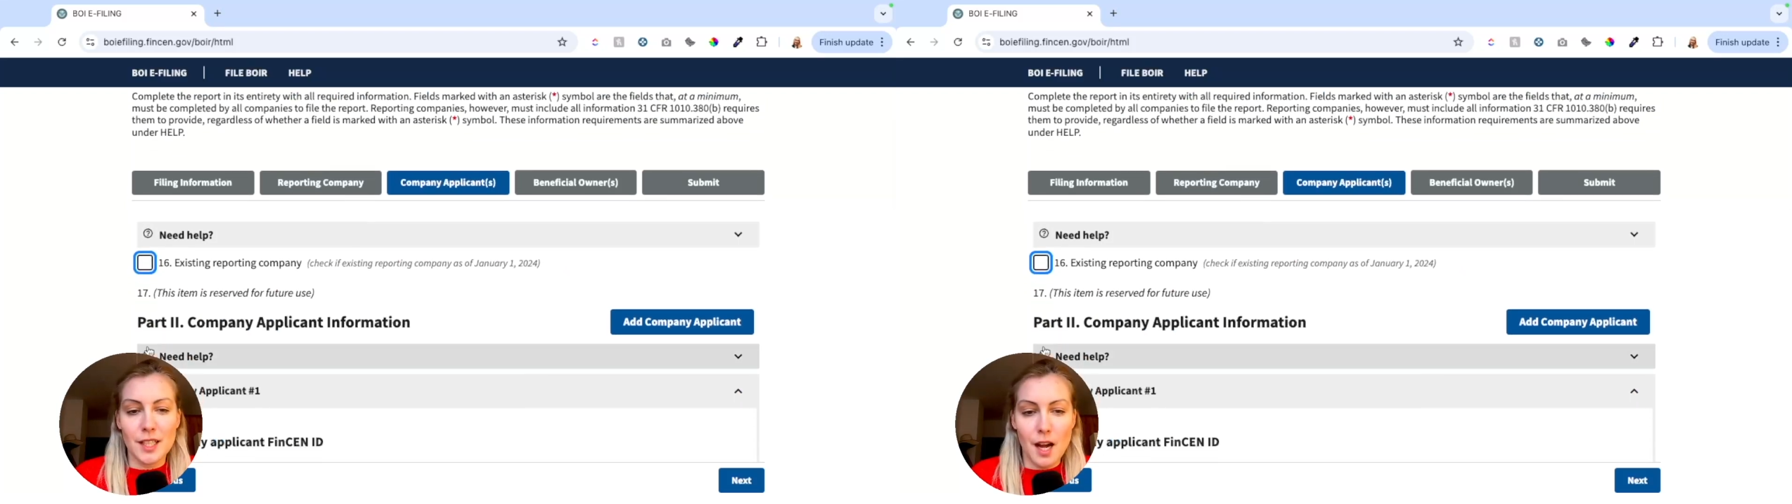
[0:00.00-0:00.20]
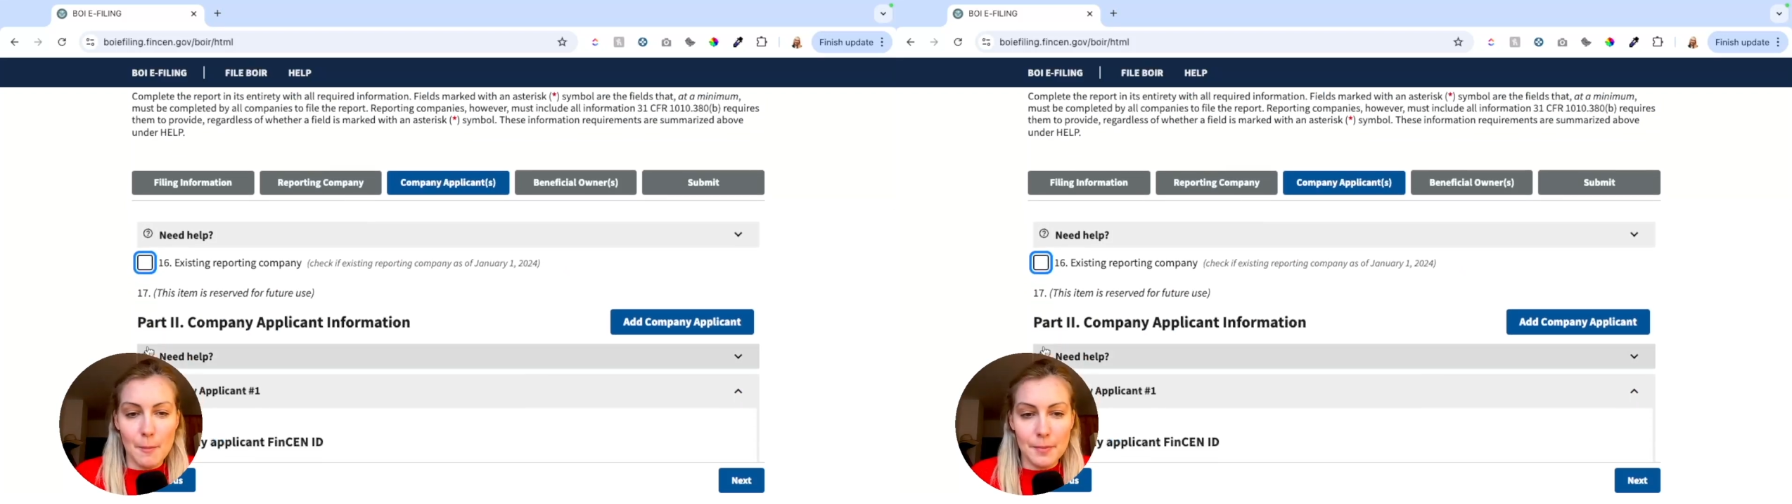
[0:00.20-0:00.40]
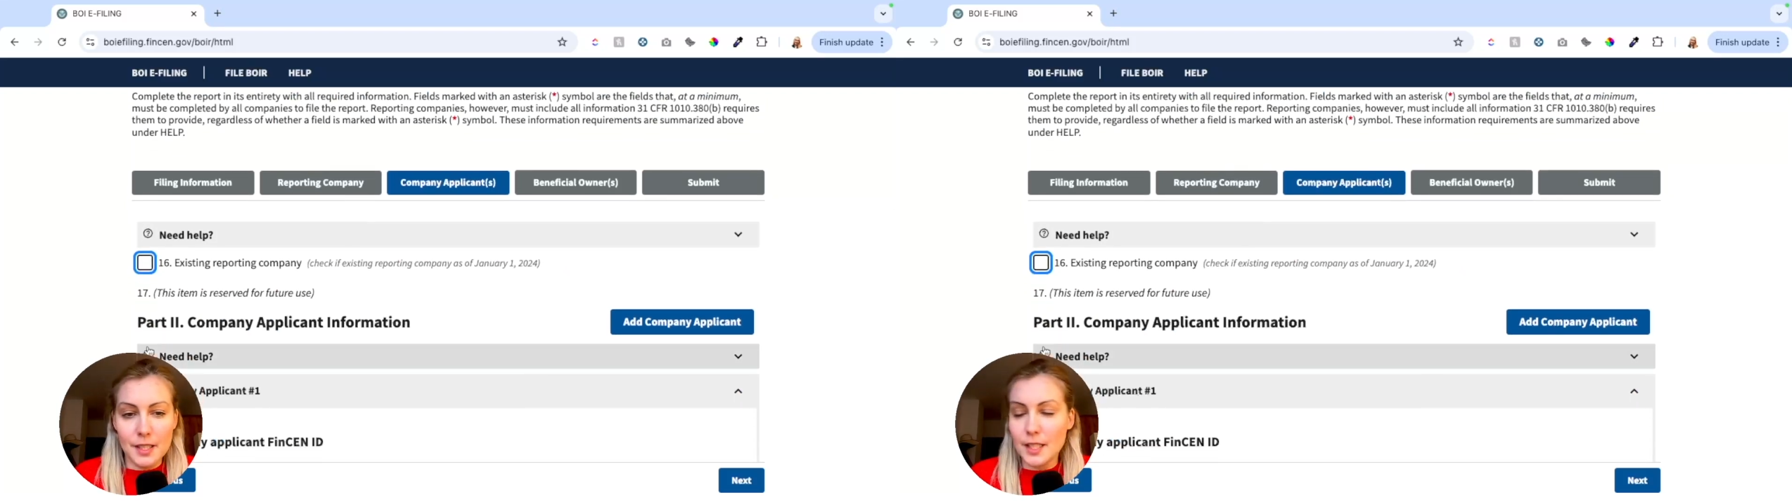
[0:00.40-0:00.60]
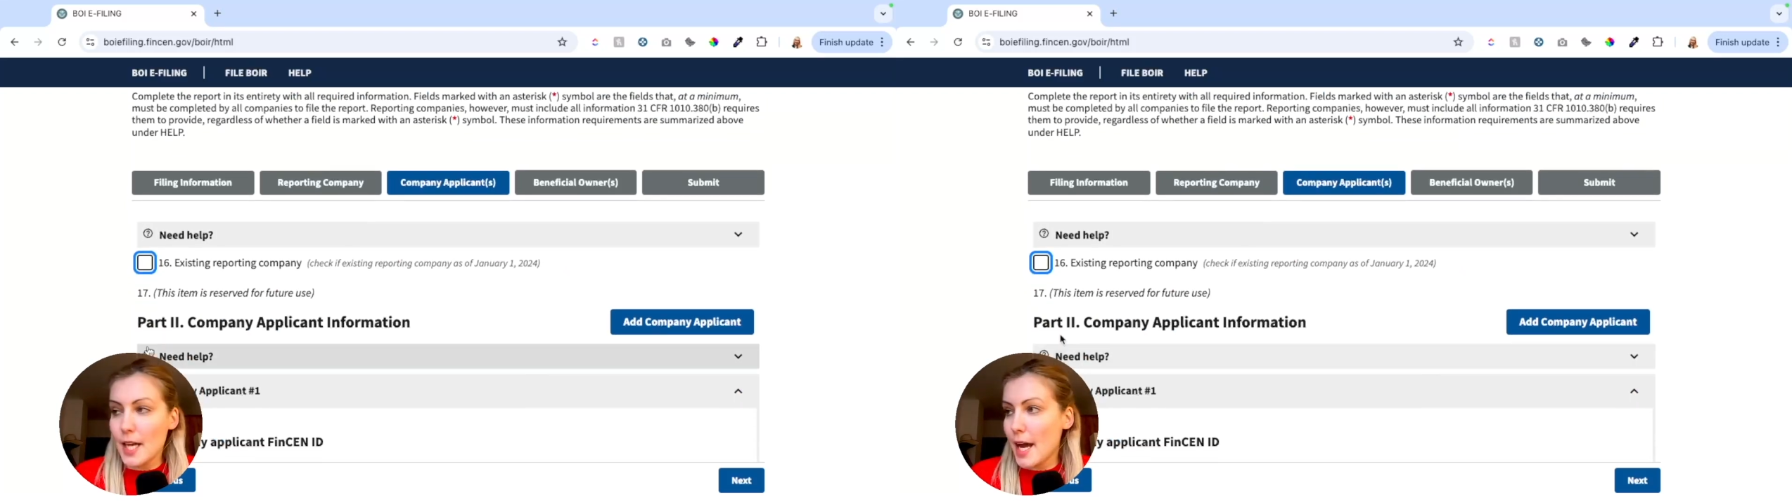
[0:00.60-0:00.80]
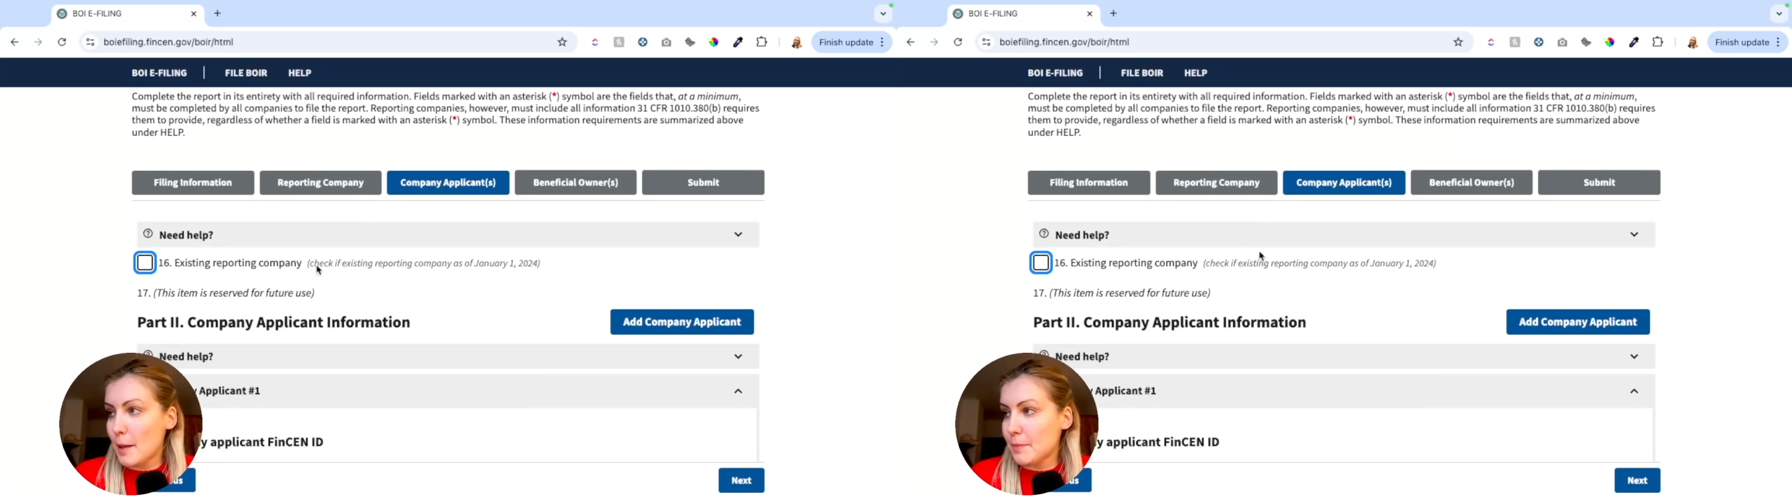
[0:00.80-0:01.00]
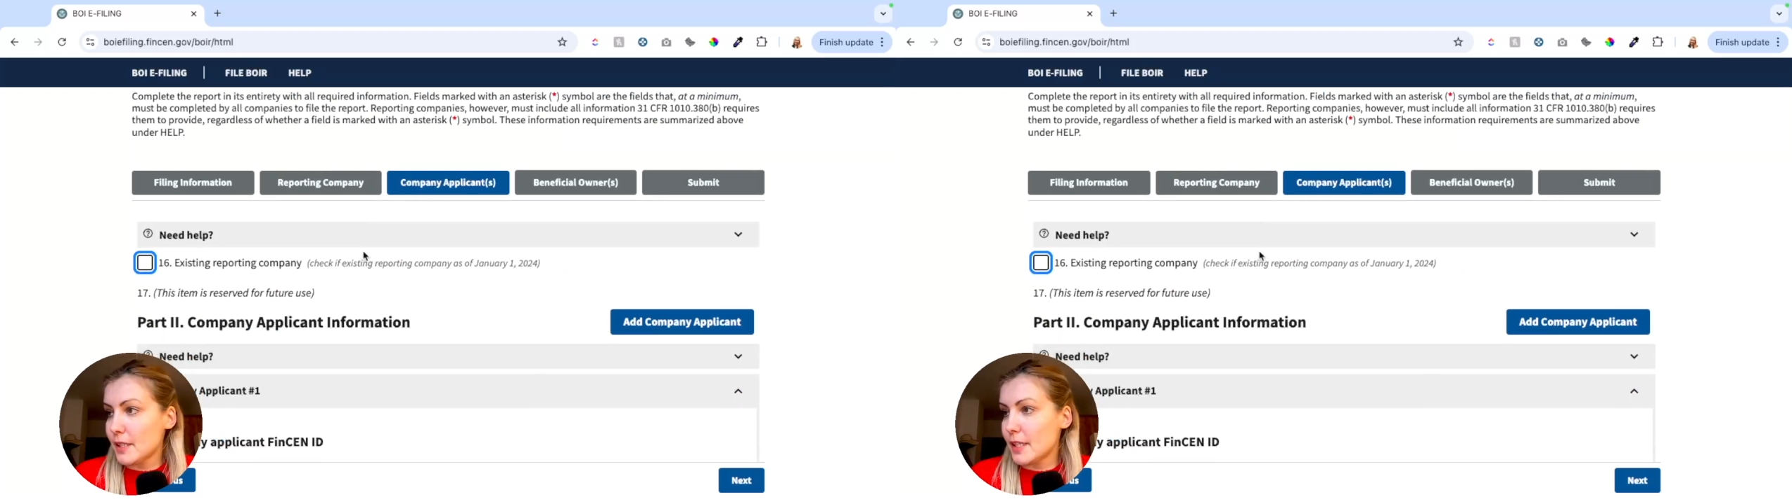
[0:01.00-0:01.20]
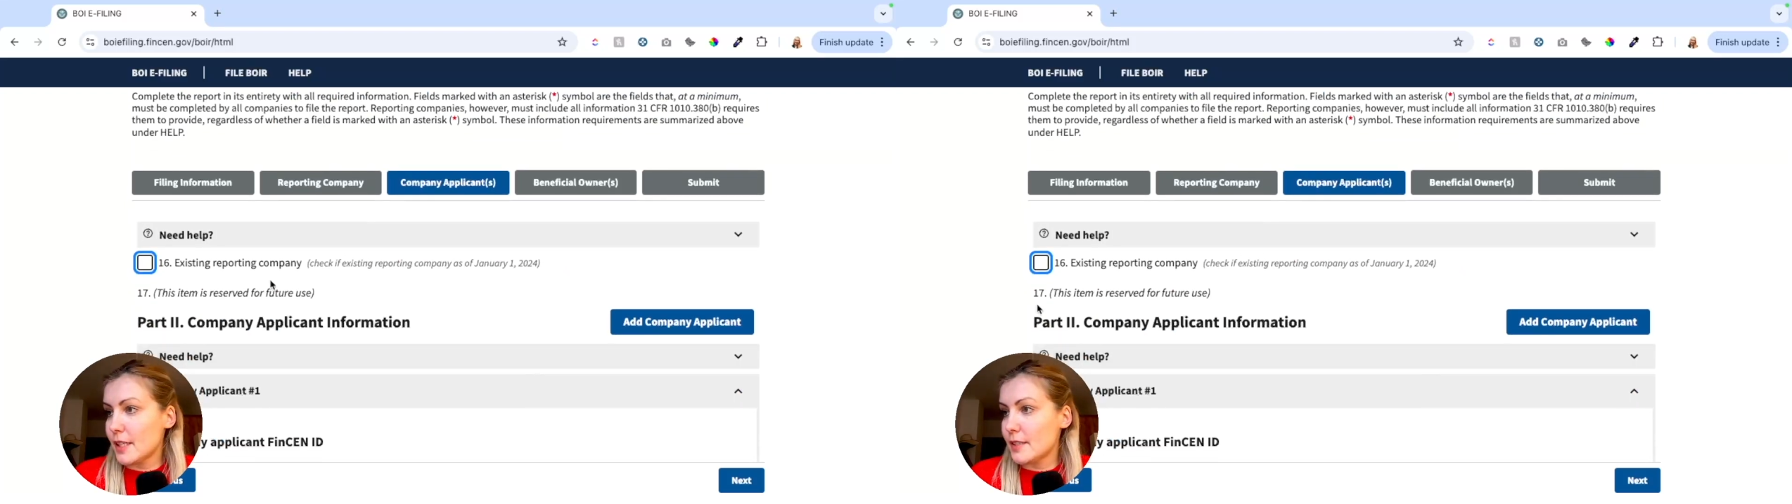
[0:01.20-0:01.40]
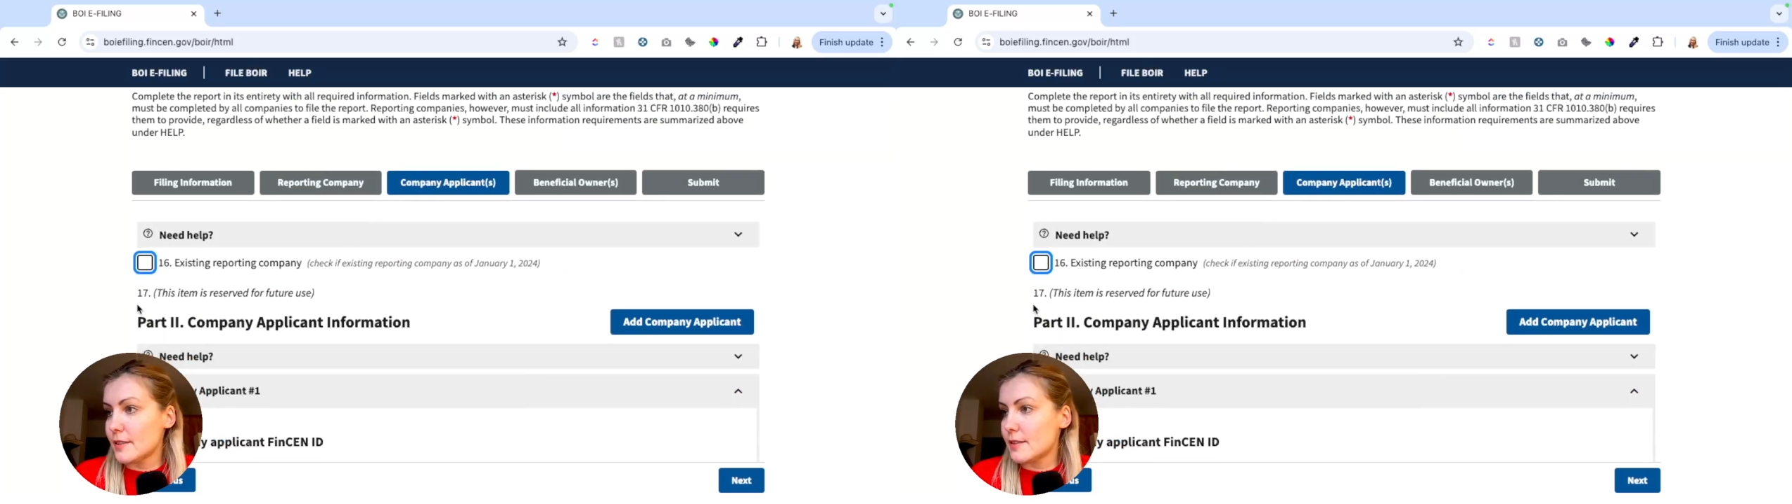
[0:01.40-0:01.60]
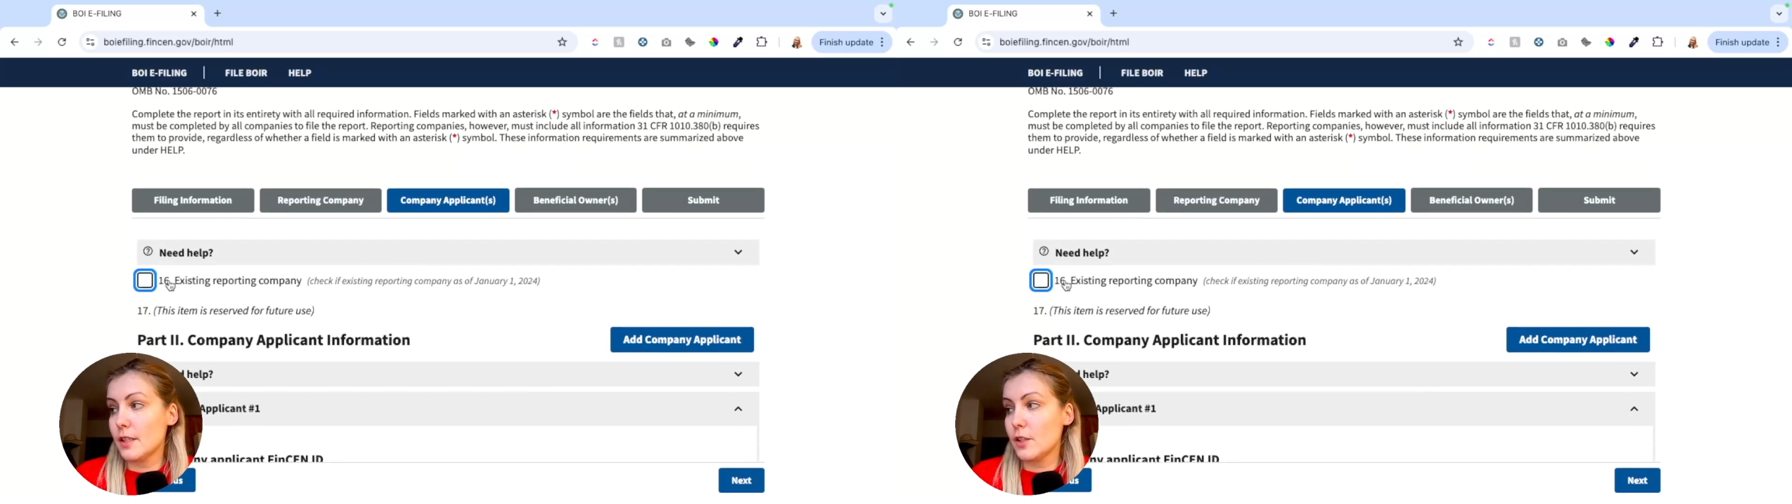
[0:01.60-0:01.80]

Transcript: company applicants.